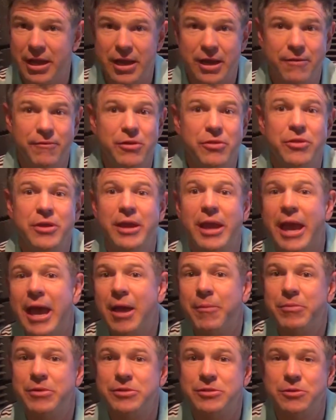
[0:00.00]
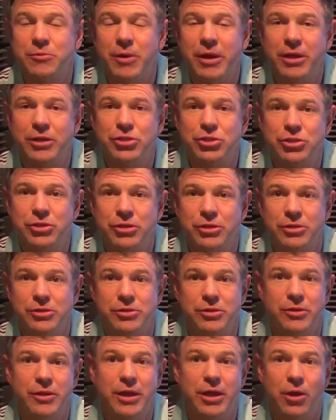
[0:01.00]
everything happens the way it should.
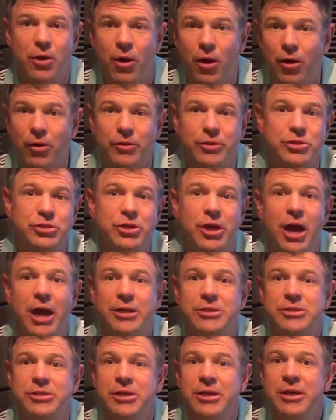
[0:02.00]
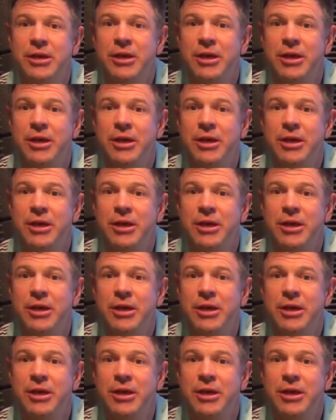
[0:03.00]
So they call the shots.